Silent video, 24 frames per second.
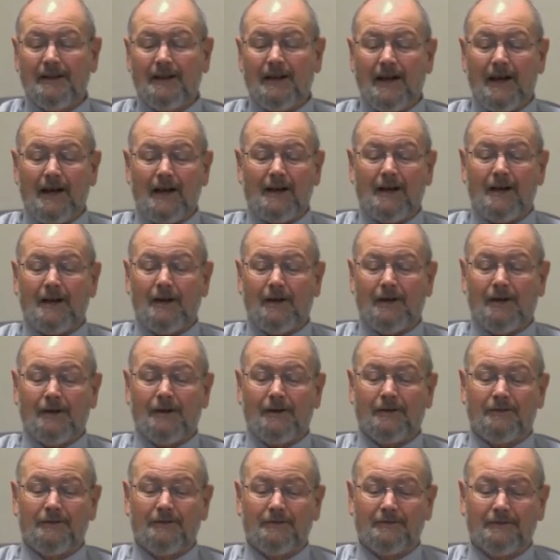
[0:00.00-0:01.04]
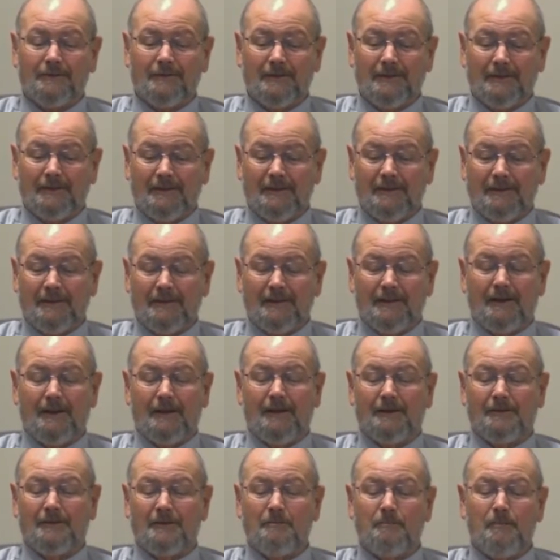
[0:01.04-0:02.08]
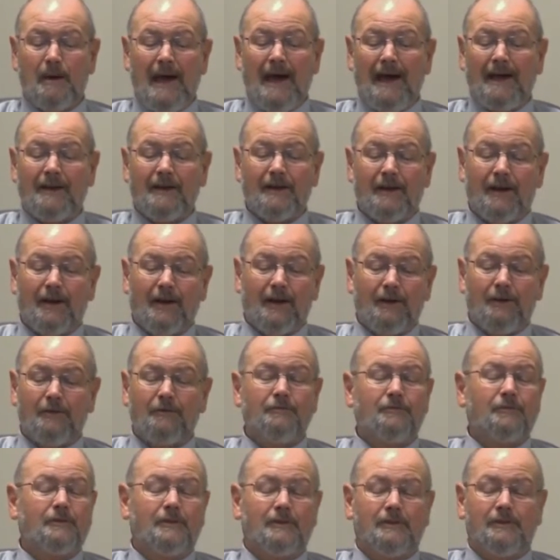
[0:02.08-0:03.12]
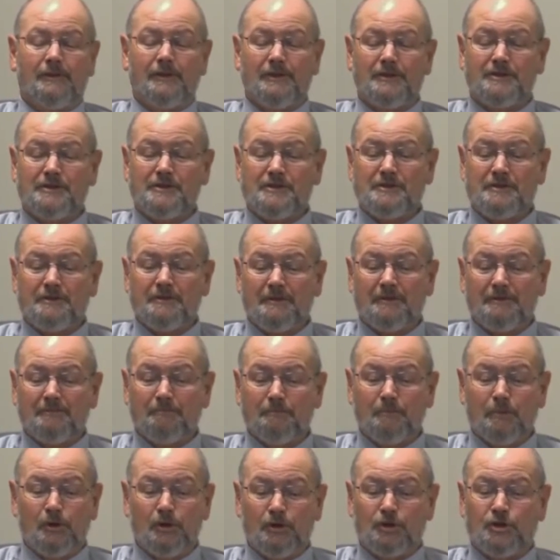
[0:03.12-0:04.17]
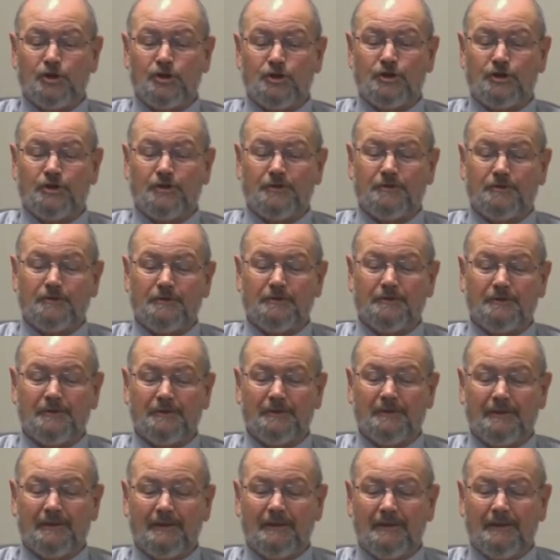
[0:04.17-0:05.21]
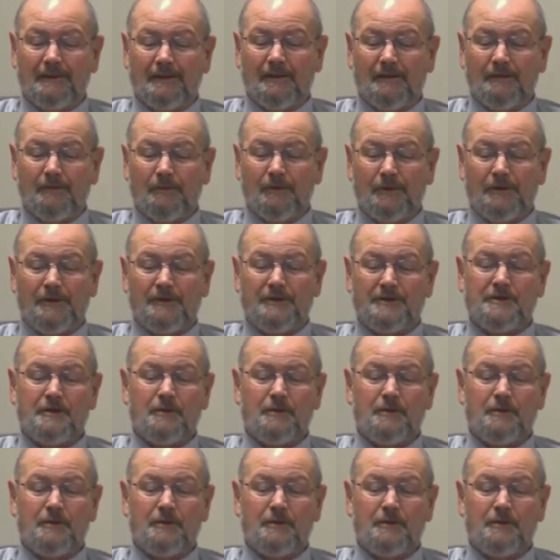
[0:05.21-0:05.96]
achar, on the back of this bush, with his